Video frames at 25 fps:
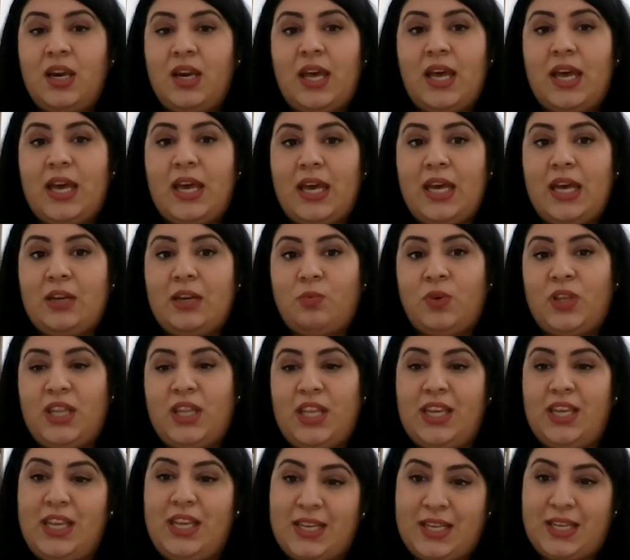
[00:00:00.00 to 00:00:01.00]
And when
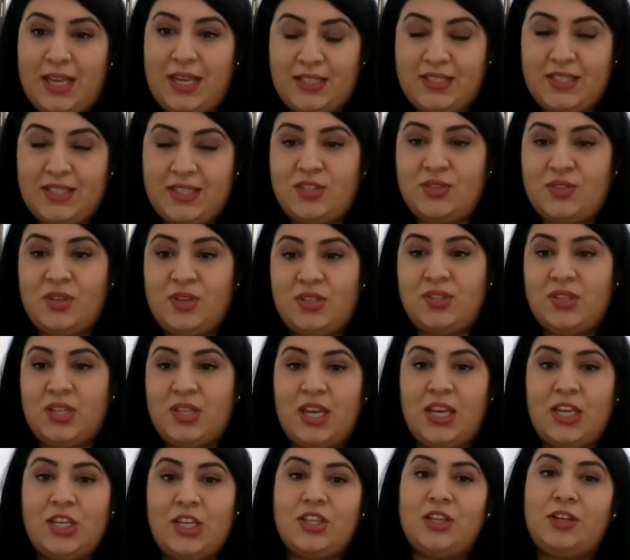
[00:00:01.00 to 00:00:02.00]
they get access to
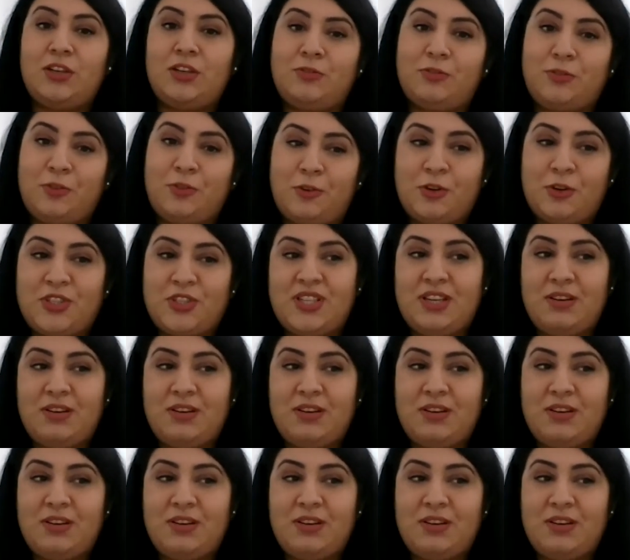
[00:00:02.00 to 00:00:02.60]
education, of course,